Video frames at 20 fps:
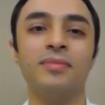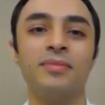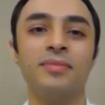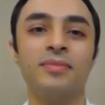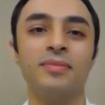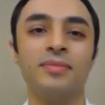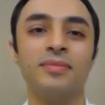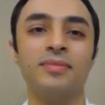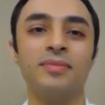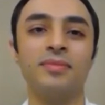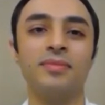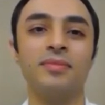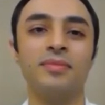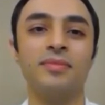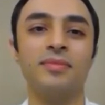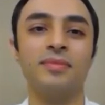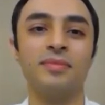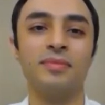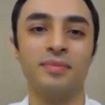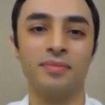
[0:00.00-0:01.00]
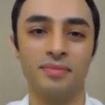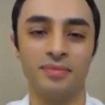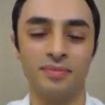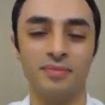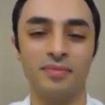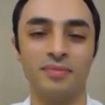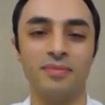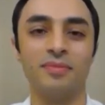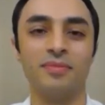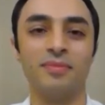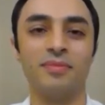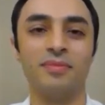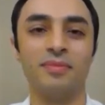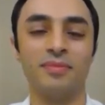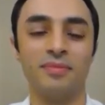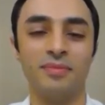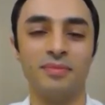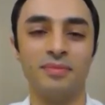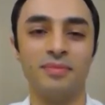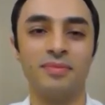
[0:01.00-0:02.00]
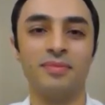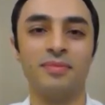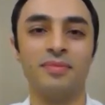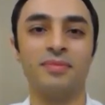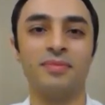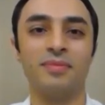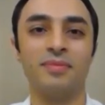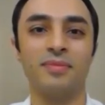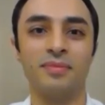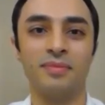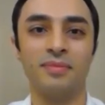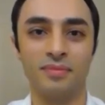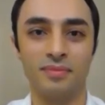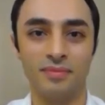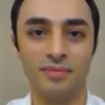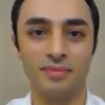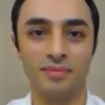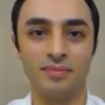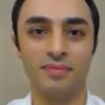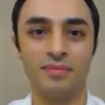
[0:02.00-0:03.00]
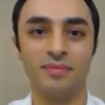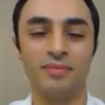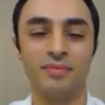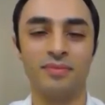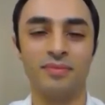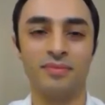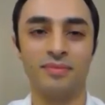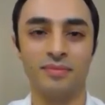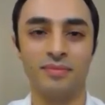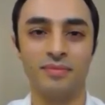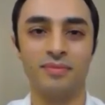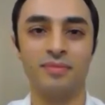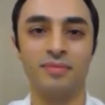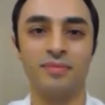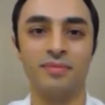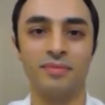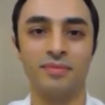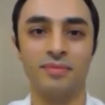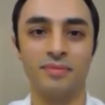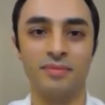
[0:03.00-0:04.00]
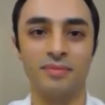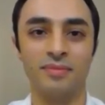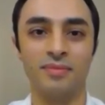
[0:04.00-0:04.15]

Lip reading: [no speech]